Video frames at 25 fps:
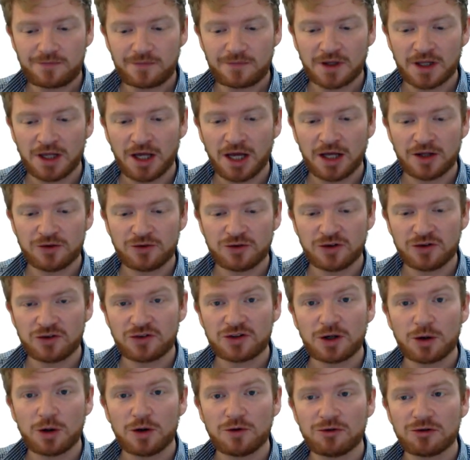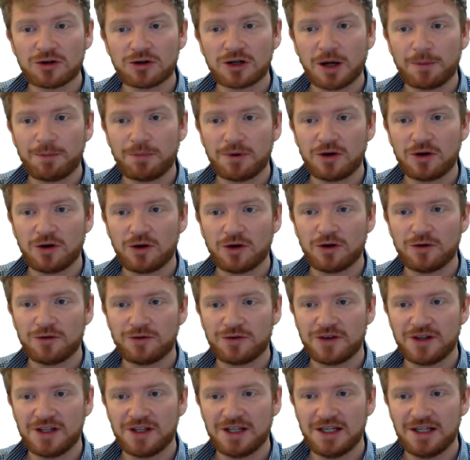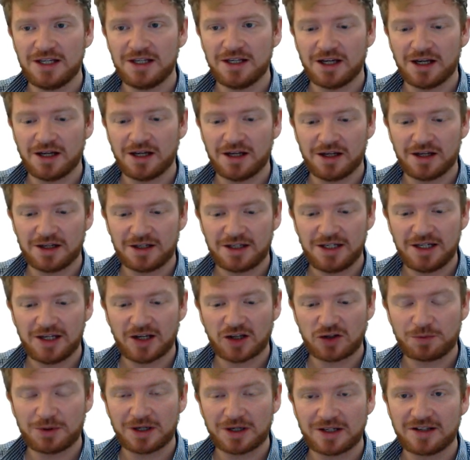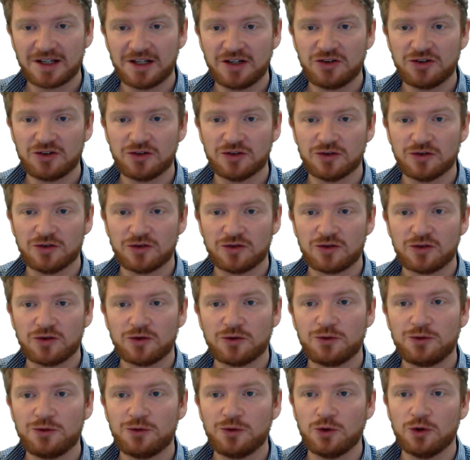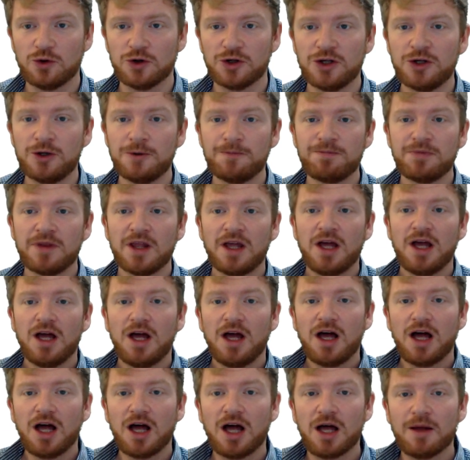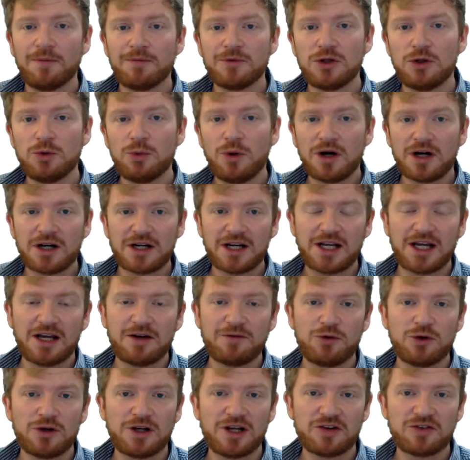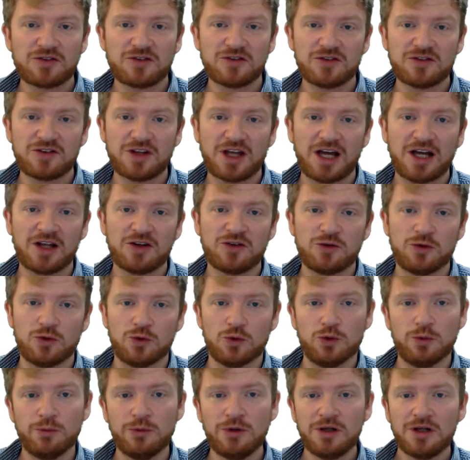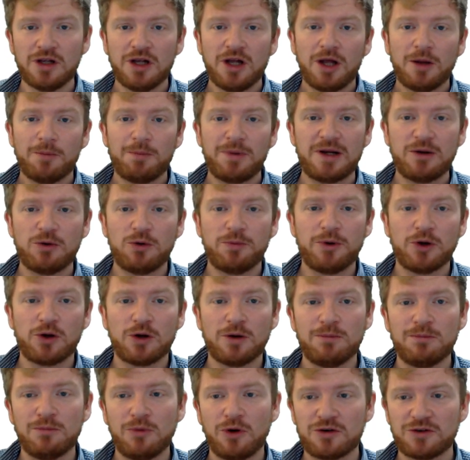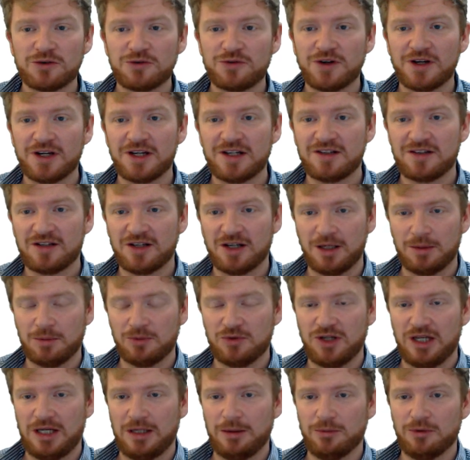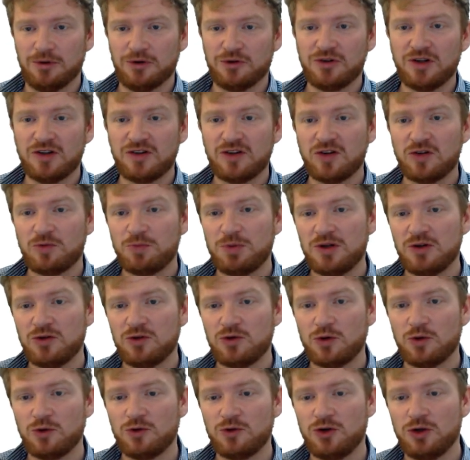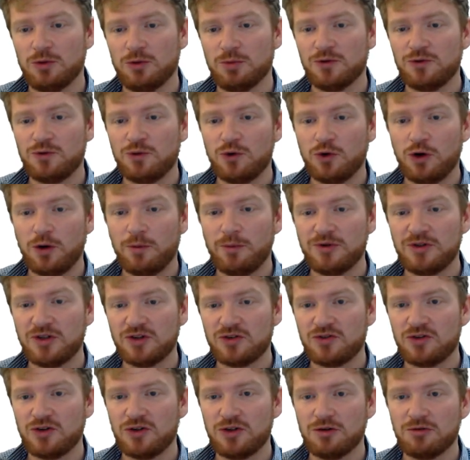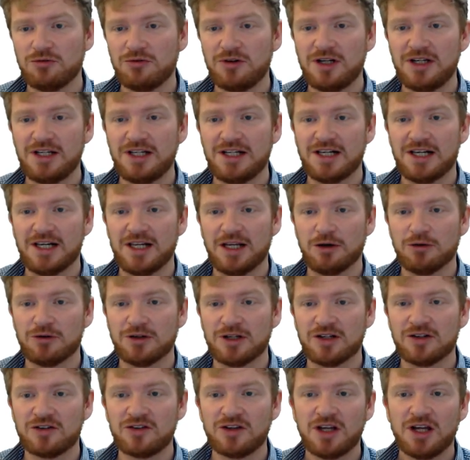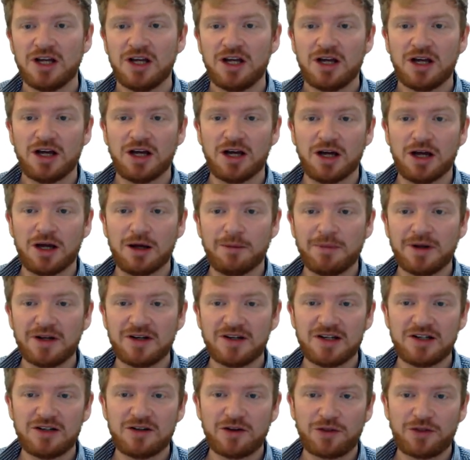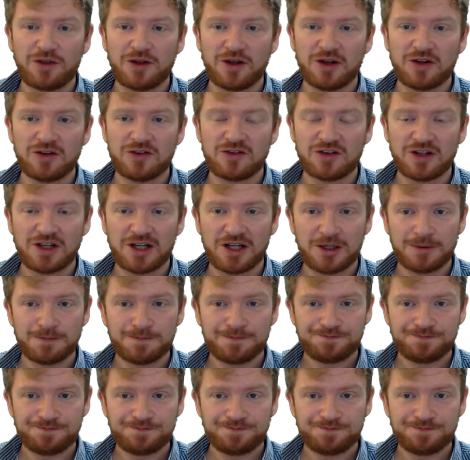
So just to go over a couple of the key expectations for you. You are going to have your lessons as normal, but it will be on a modified timetable. So this has been told to you before, but just so you're really clear on it, Monday to Thursday,